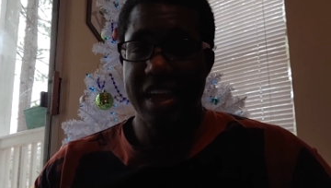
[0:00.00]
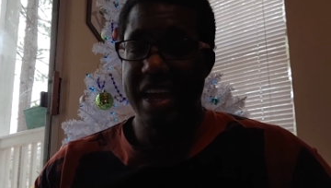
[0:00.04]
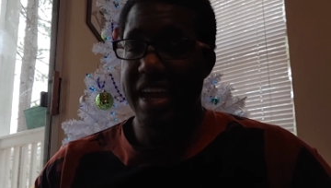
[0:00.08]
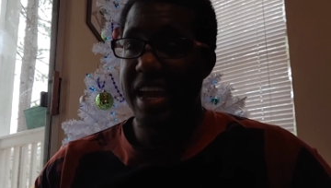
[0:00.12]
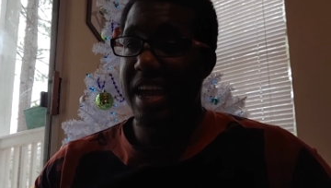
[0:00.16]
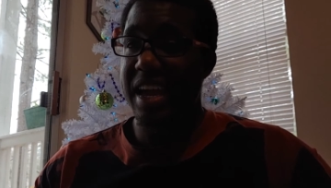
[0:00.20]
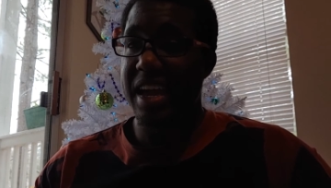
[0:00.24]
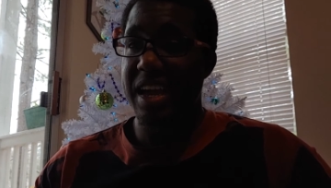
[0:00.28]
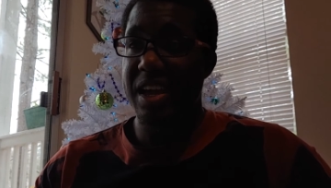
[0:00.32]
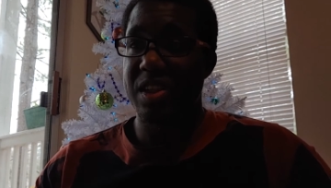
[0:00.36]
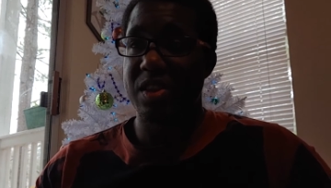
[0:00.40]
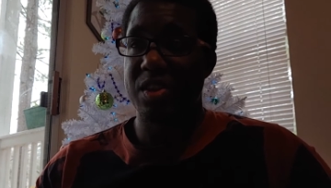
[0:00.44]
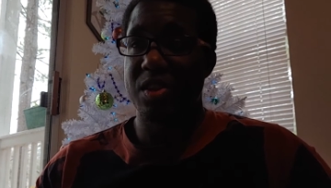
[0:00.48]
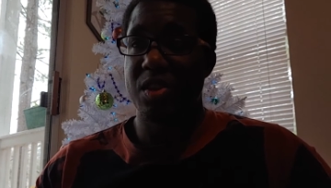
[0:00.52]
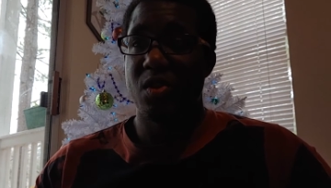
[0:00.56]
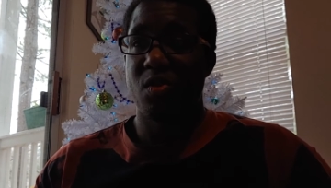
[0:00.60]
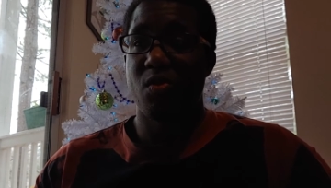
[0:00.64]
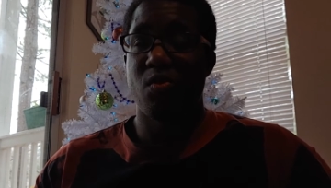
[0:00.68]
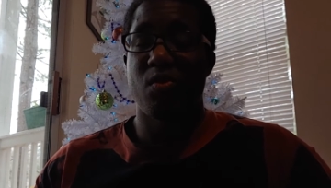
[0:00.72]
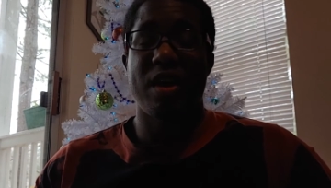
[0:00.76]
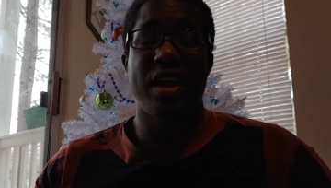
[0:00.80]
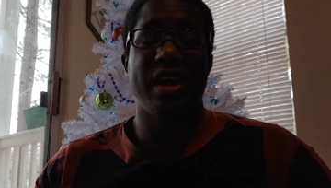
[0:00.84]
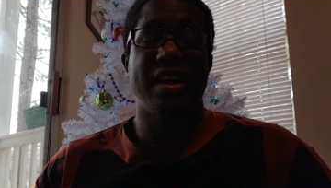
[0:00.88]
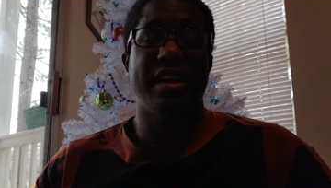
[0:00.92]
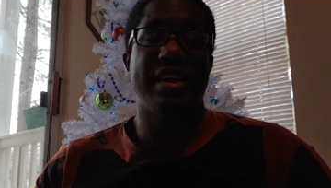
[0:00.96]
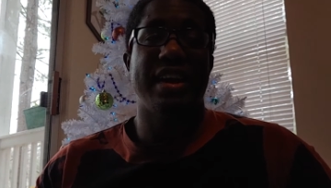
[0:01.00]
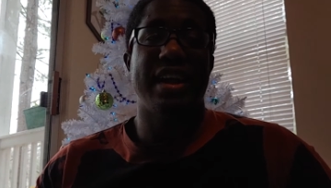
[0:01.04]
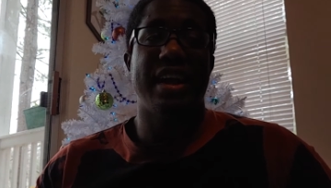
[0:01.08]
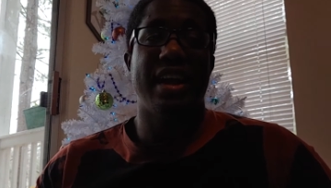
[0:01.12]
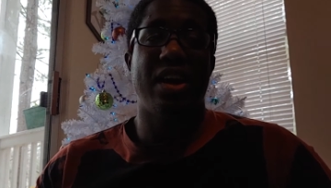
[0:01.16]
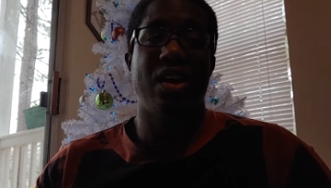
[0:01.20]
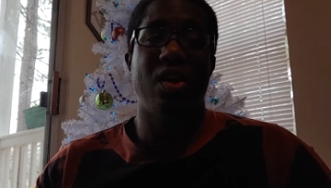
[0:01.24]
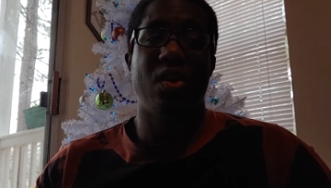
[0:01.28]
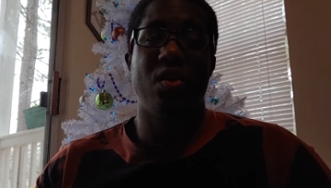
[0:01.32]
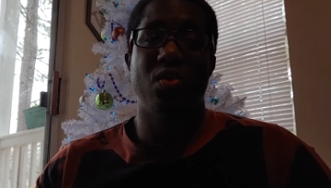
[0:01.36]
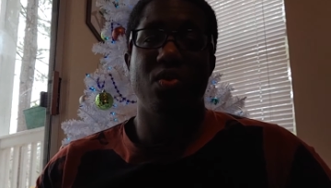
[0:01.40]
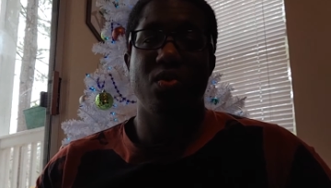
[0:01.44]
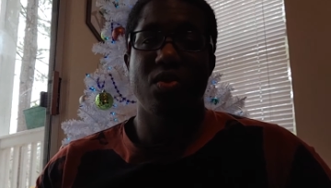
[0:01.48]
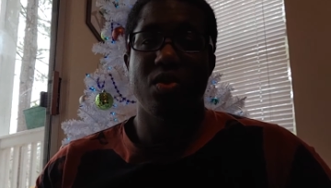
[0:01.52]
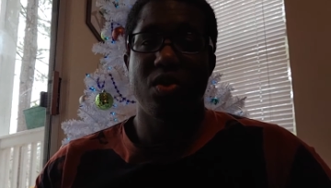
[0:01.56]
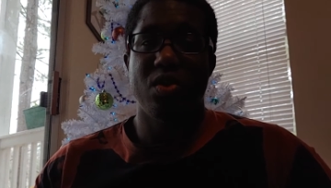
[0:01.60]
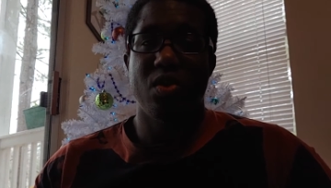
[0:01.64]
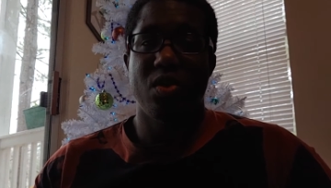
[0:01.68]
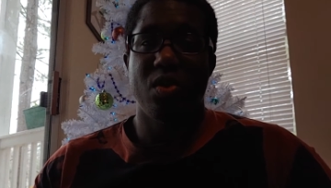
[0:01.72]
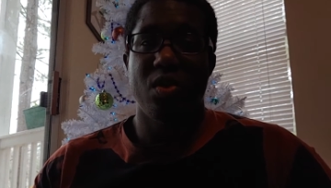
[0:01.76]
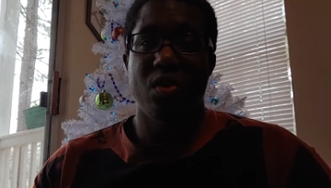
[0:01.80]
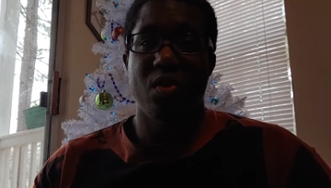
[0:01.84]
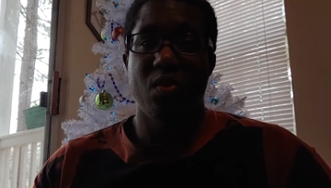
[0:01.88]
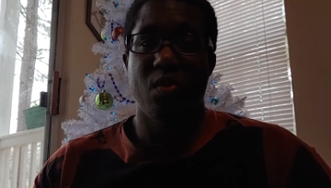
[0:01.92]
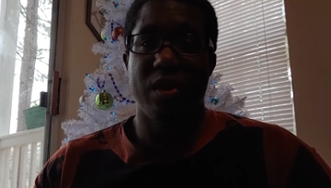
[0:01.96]
And right now,
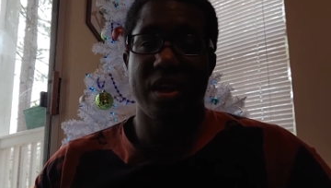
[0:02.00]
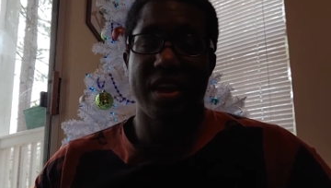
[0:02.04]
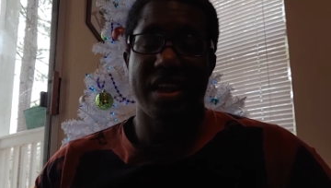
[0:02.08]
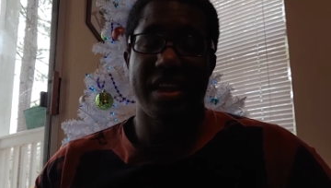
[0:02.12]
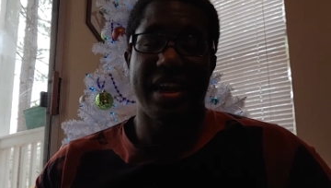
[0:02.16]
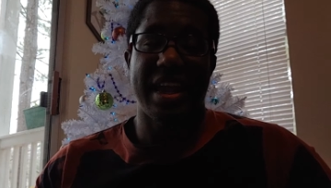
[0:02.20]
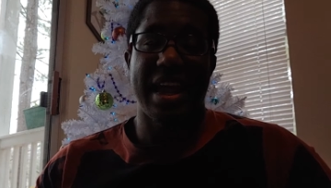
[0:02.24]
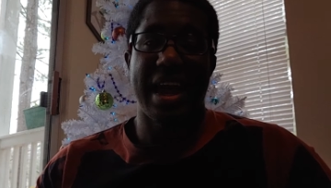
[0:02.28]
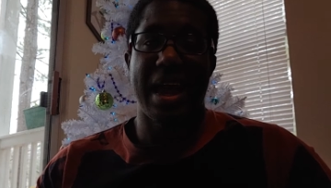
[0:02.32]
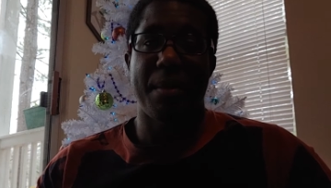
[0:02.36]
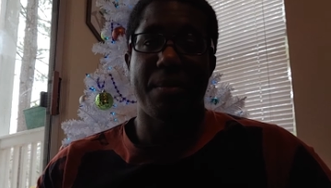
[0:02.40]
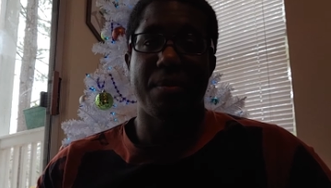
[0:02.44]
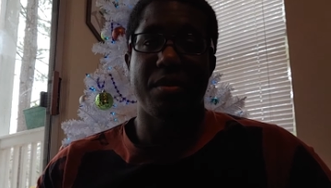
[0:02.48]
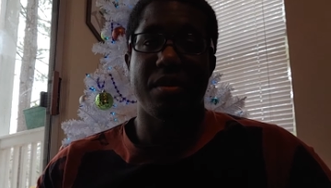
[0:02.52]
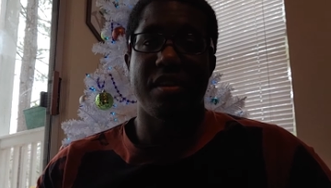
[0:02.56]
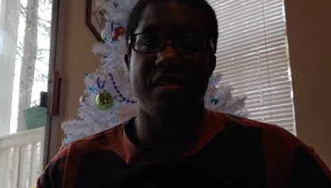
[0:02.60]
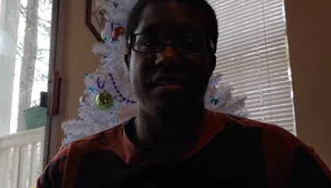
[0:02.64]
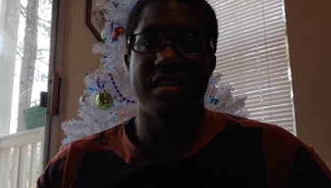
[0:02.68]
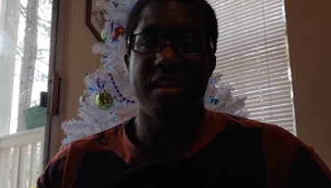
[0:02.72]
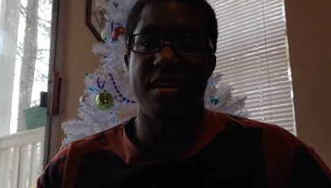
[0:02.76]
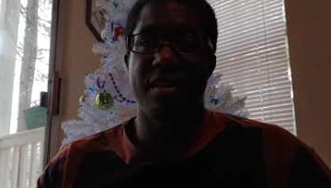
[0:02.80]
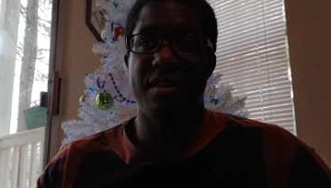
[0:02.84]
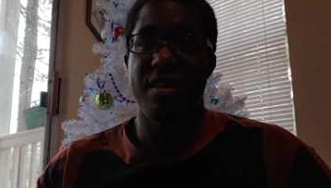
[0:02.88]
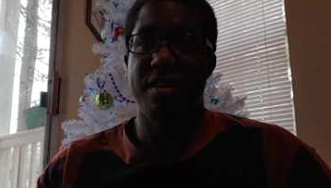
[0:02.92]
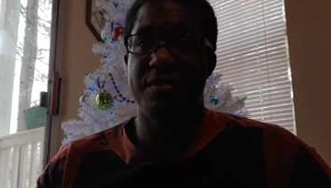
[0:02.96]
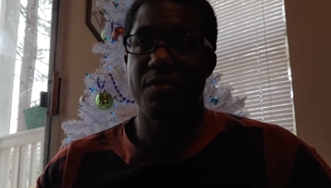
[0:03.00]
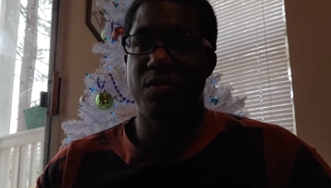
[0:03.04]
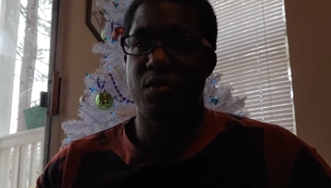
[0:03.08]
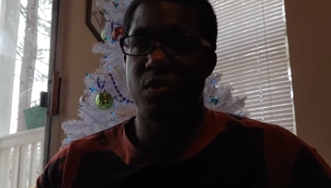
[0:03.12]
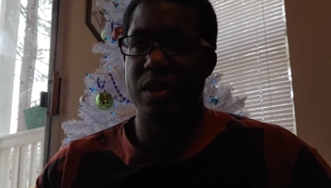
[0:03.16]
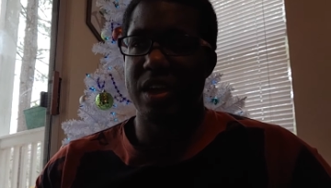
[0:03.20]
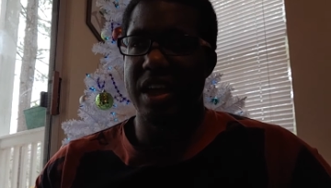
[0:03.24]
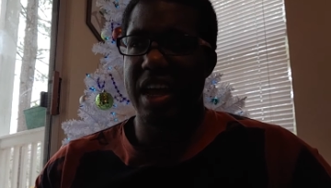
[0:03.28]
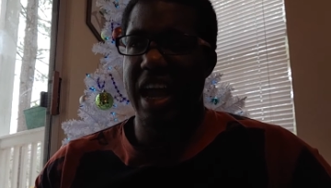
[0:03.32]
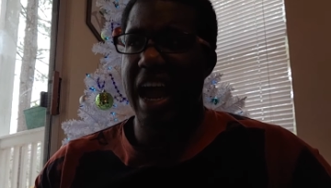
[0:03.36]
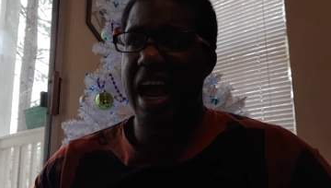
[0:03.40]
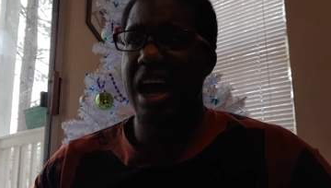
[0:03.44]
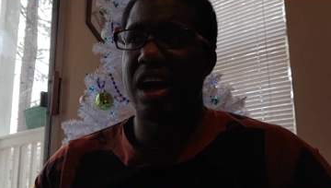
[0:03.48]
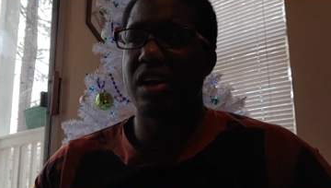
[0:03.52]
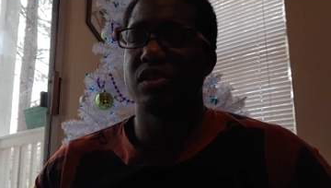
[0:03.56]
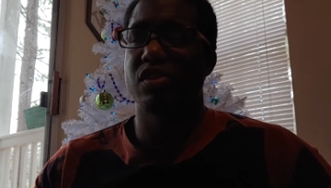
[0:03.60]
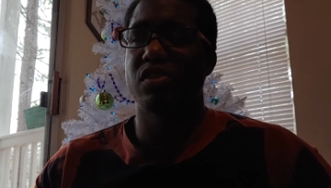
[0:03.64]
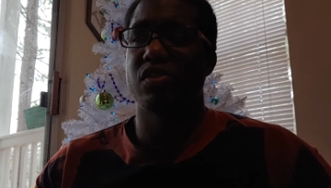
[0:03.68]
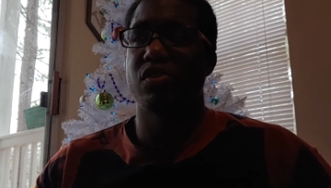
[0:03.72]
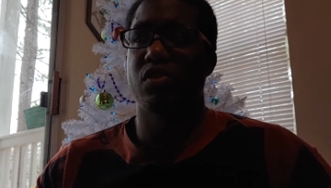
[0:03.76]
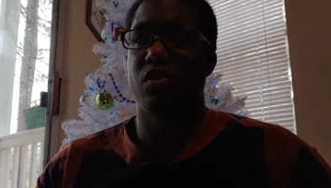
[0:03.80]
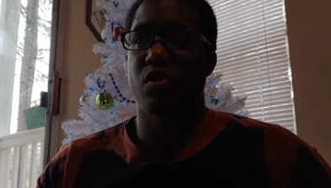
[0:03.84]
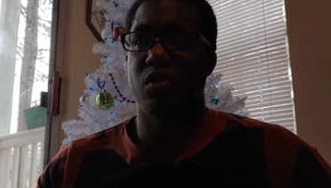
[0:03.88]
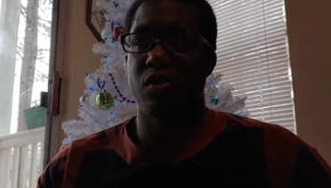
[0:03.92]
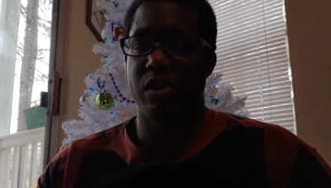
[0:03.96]
what can happen is that if we
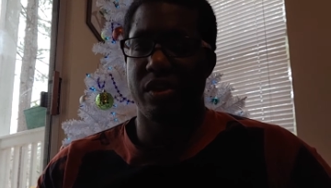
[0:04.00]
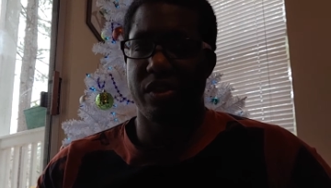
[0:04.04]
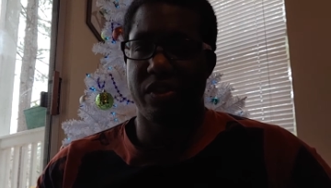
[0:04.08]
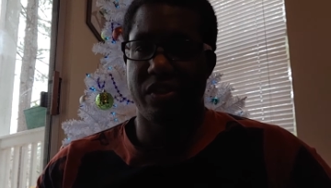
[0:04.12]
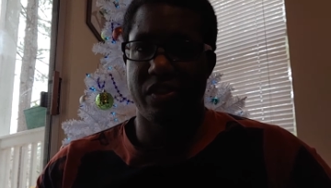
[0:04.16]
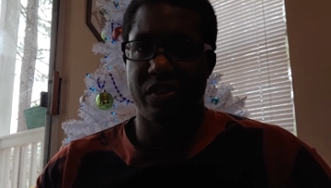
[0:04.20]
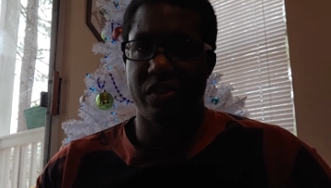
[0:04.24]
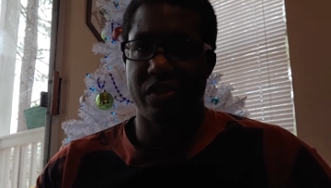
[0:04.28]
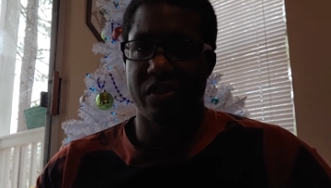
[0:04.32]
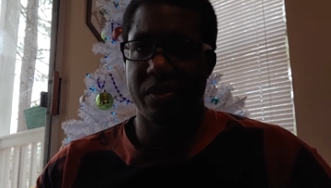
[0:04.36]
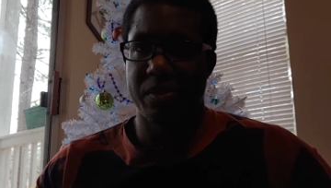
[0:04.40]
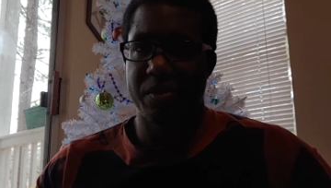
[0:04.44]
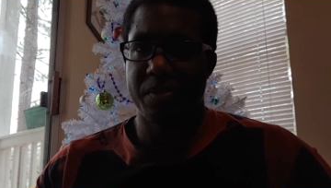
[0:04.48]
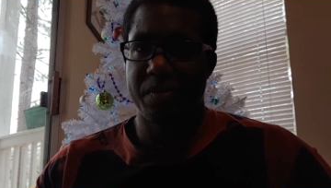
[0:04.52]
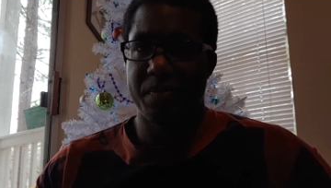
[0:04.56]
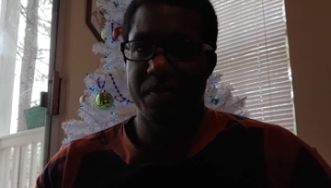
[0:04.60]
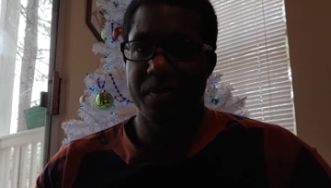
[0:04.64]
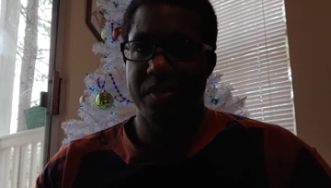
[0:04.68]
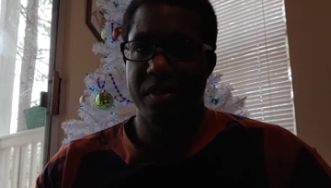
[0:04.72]
outsource